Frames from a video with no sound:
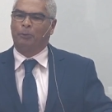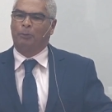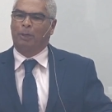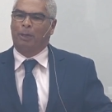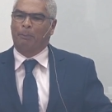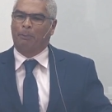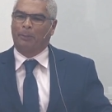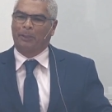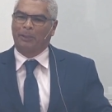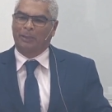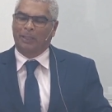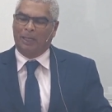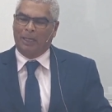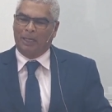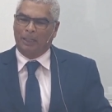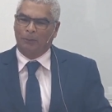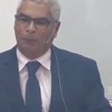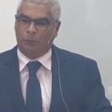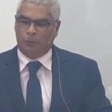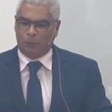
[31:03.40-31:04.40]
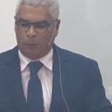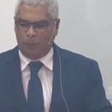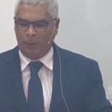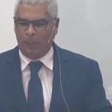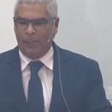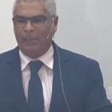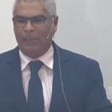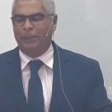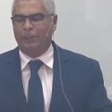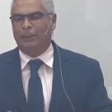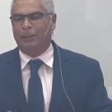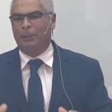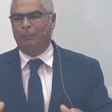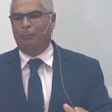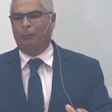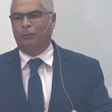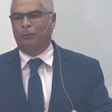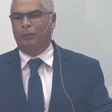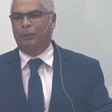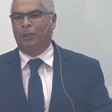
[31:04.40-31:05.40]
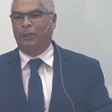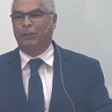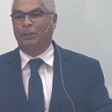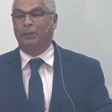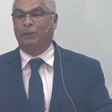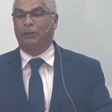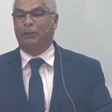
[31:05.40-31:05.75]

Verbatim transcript: only one who has power to forgive sins.